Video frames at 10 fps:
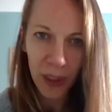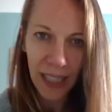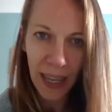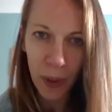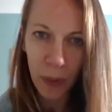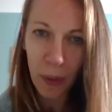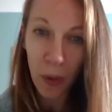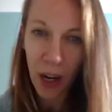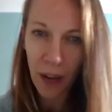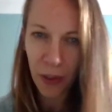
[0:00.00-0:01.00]
fiance would be
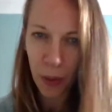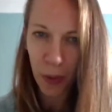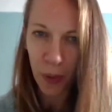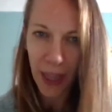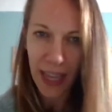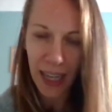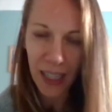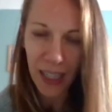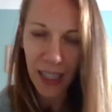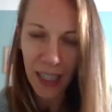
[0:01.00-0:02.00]
more comfortable with
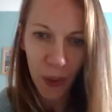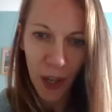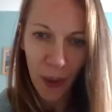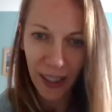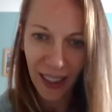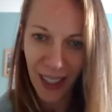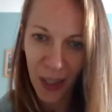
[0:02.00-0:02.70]
that too, knowing that